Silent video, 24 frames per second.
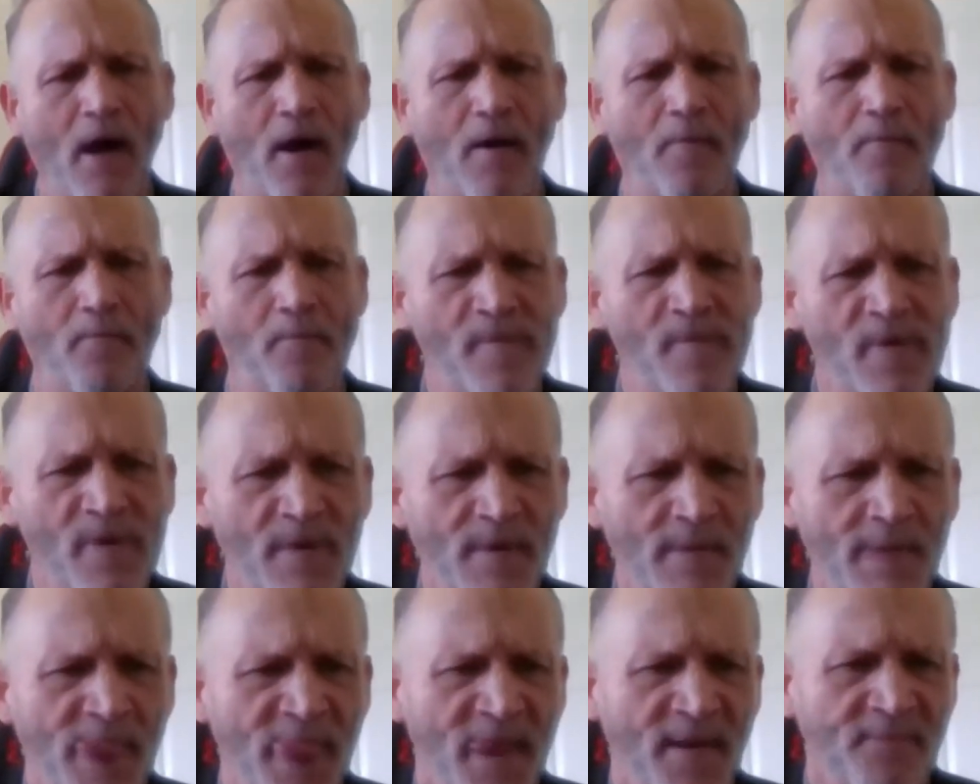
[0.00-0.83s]

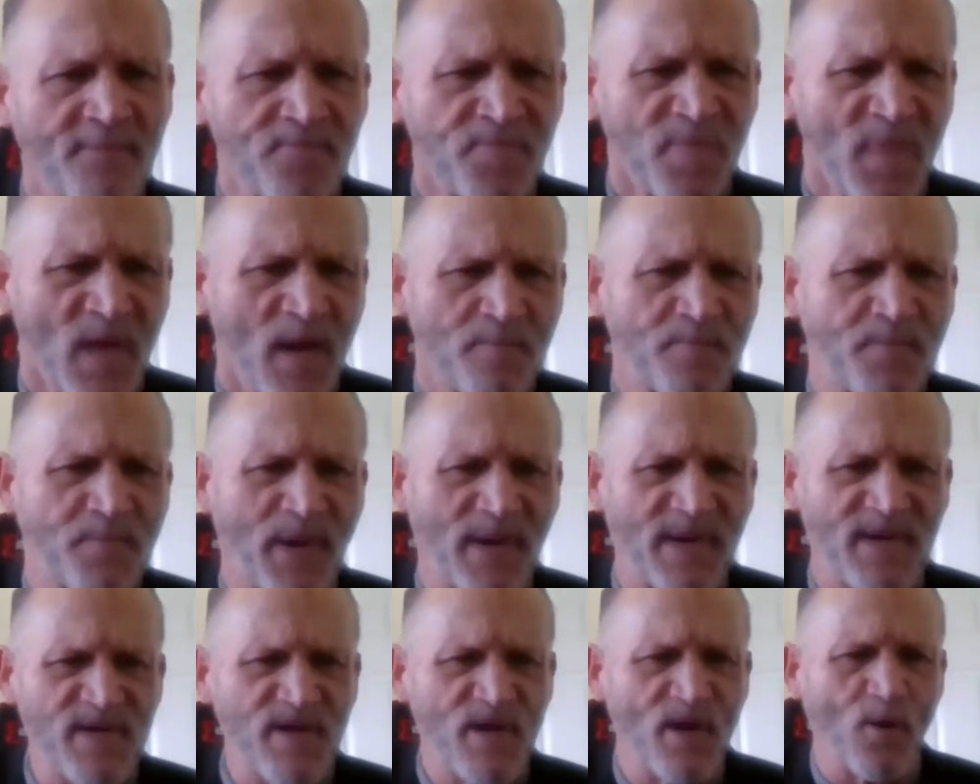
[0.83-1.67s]

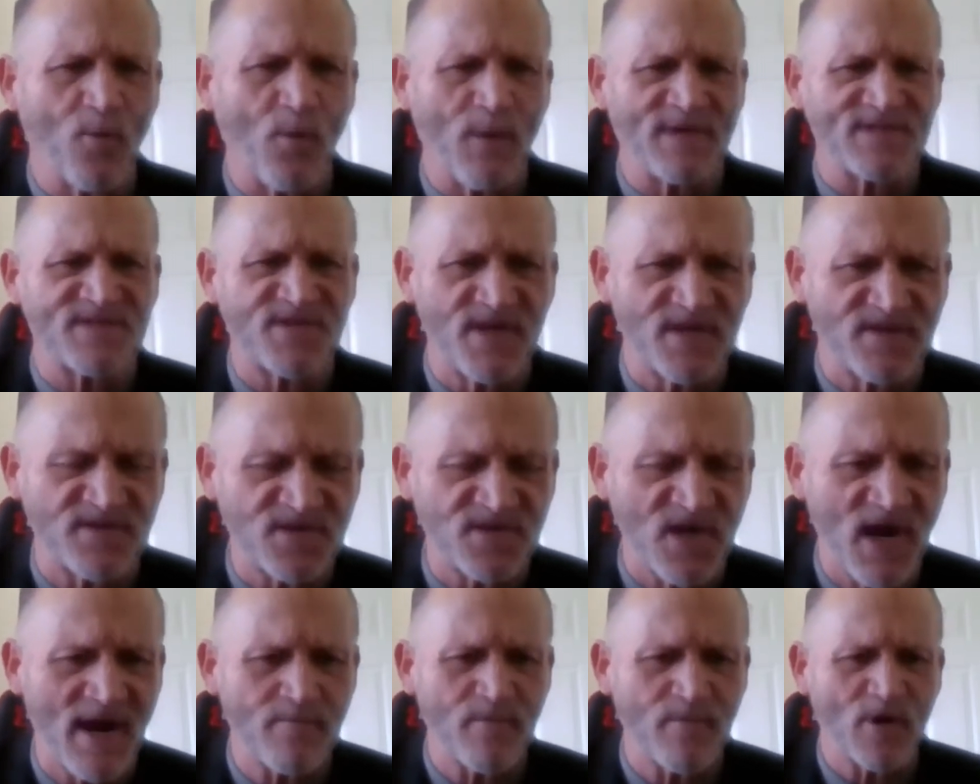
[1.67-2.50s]
But
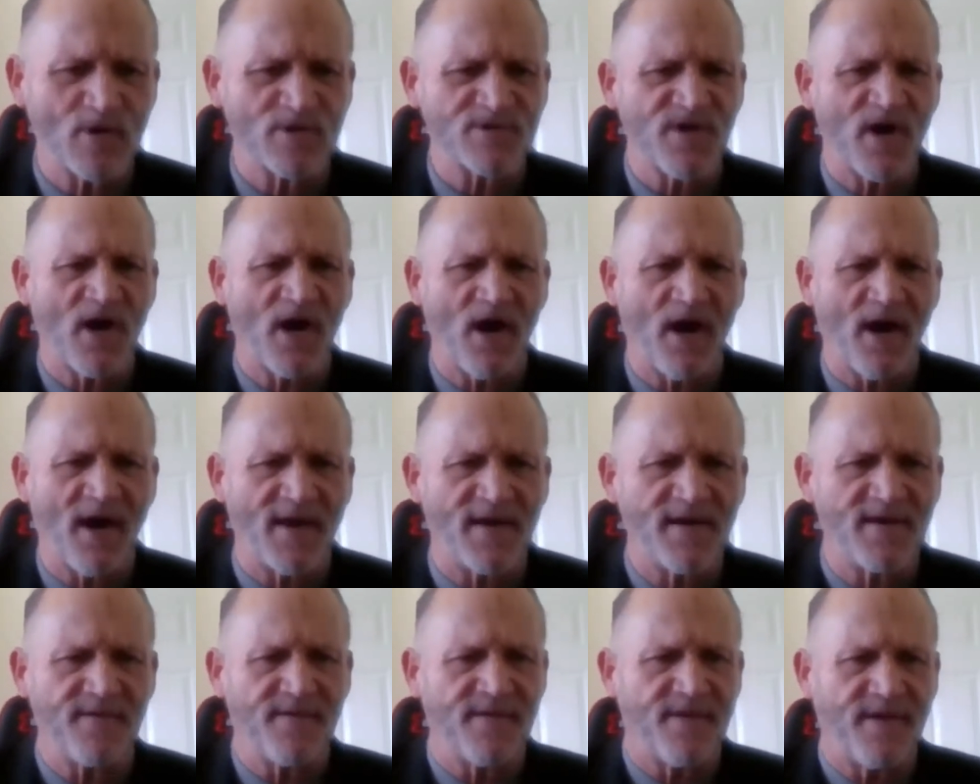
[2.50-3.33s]
as time goes
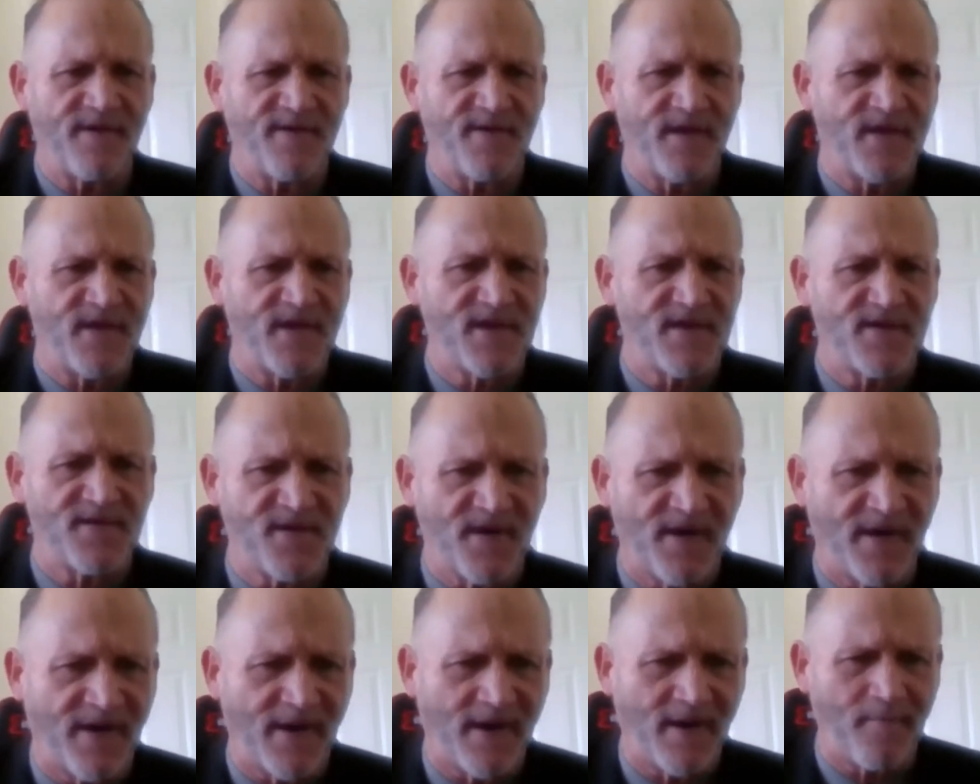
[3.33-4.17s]
on
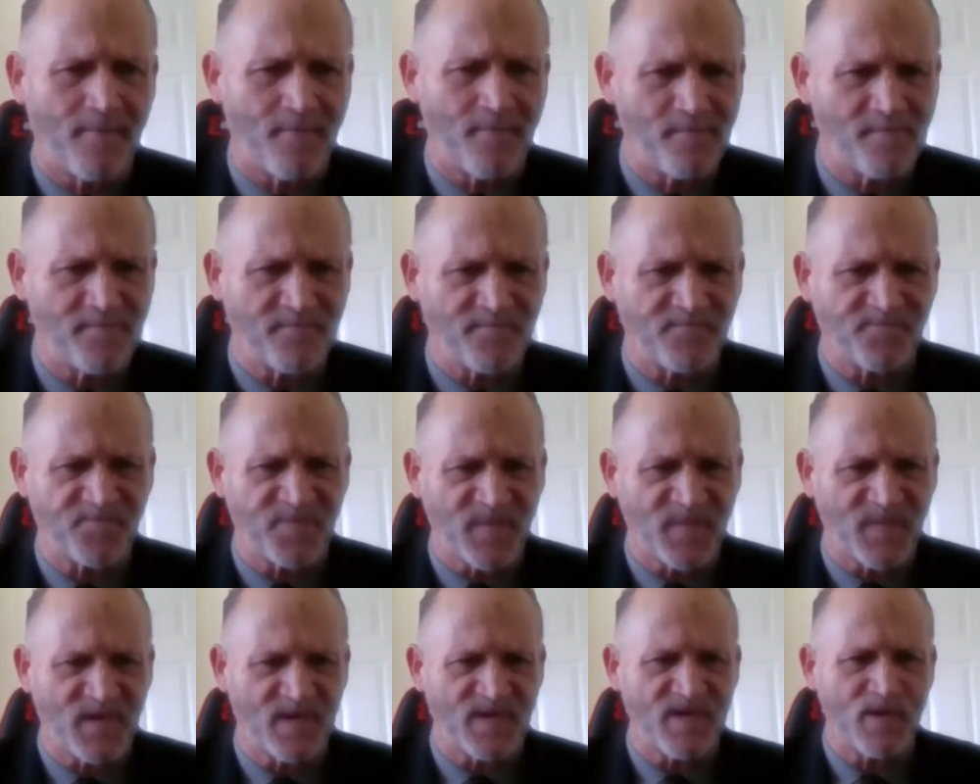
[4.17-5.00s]
and,
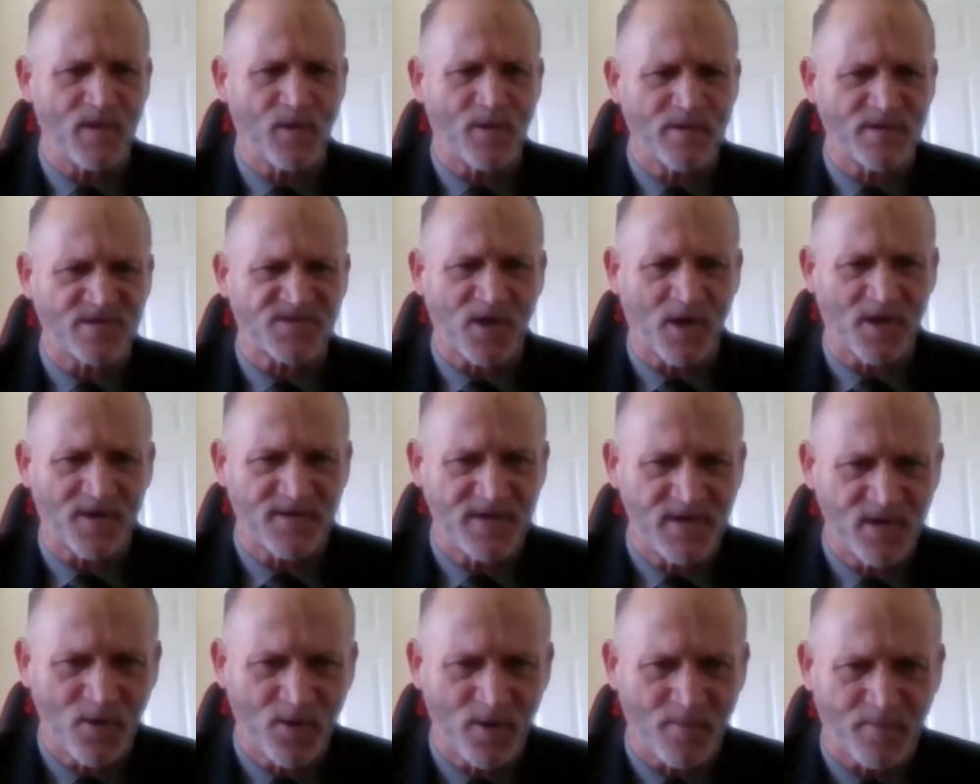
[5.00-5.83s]
you
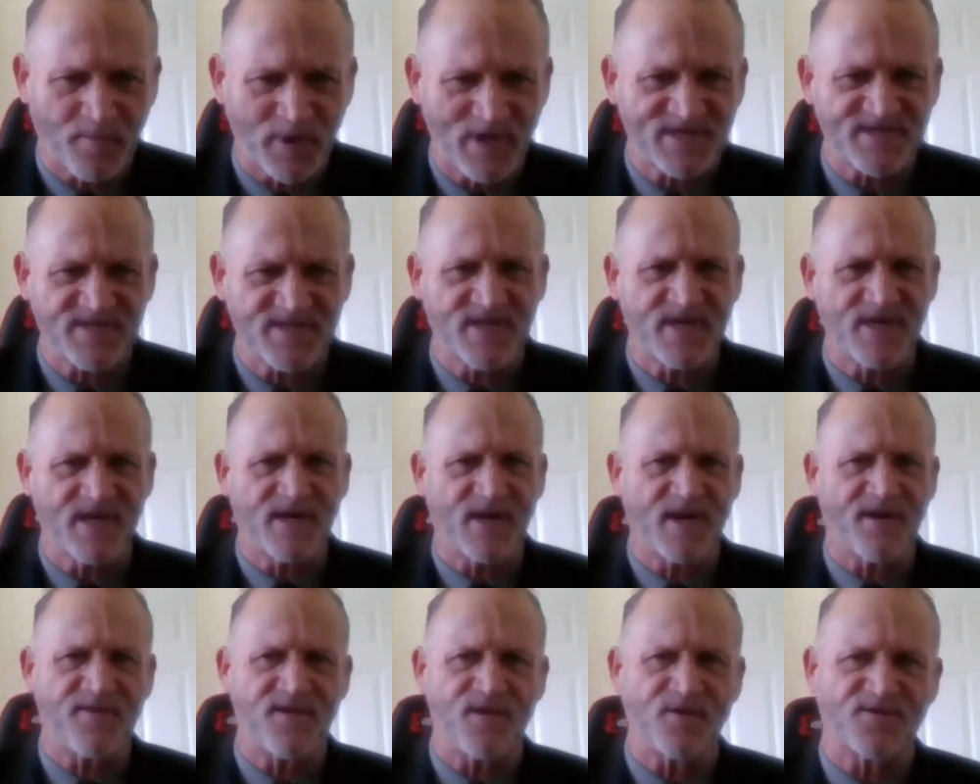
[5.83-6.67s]
go to
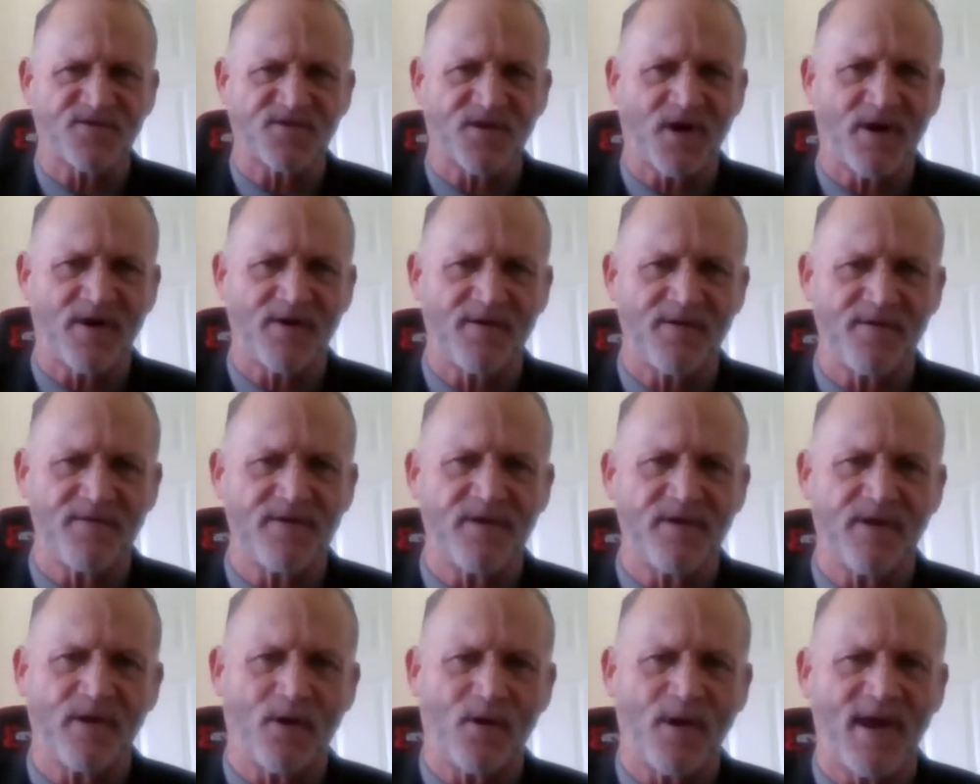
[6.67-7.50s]
prison and you start,
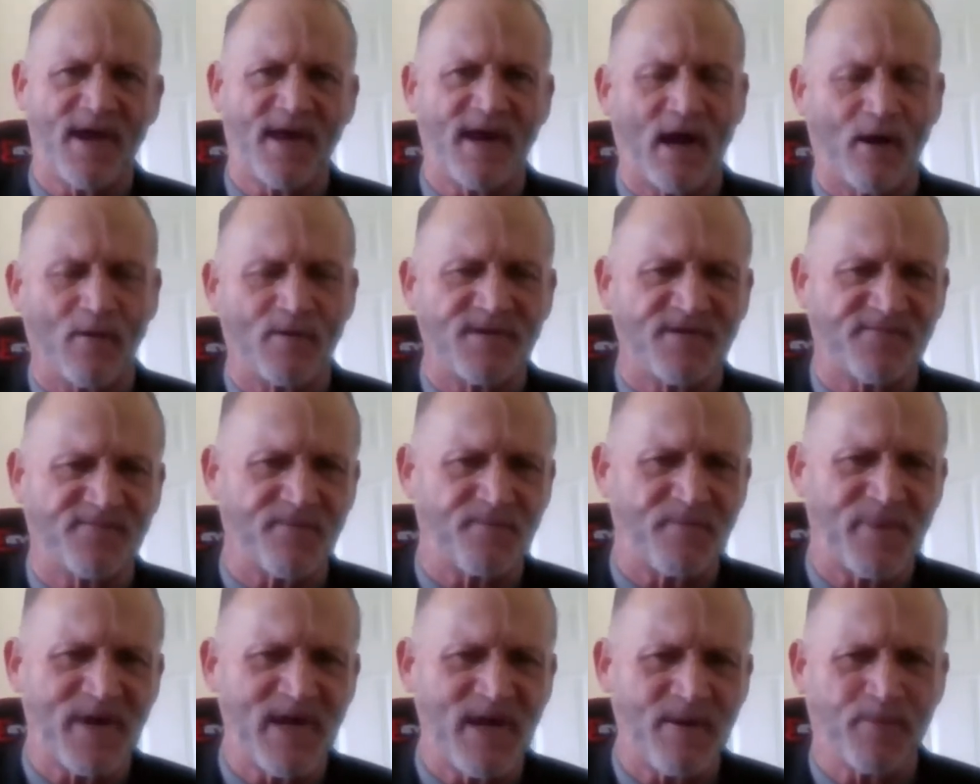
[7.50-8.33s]
hanging out with
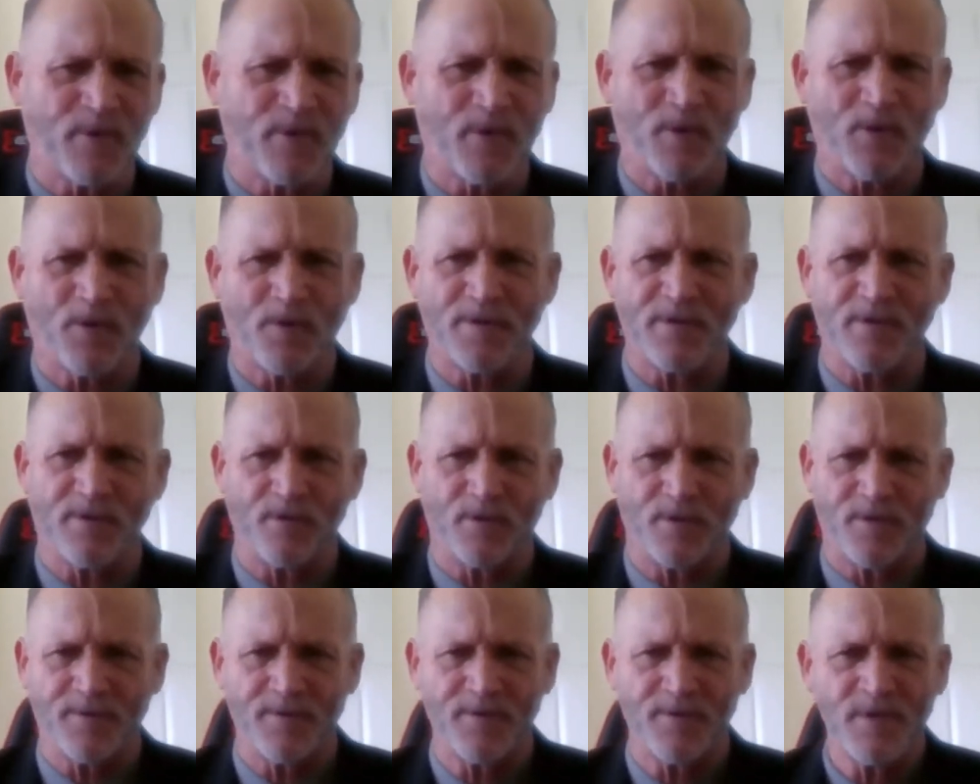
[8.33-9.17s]
different people,
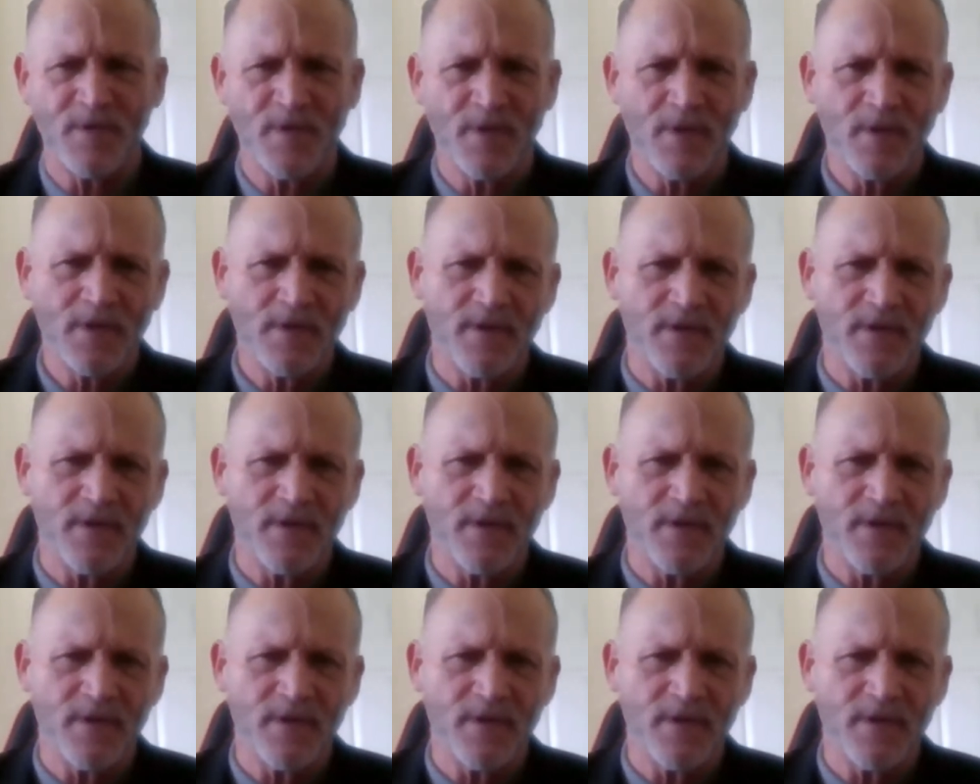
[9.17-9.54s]
you learn,